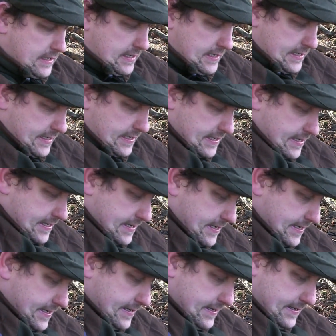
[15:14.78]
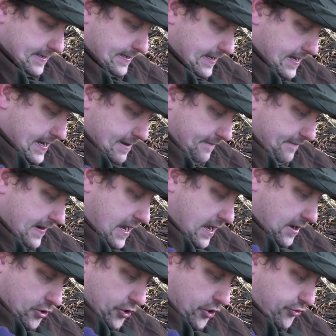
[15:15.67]
And yeah, I find
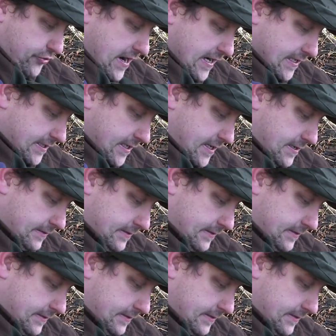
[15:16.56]
out a good attractor.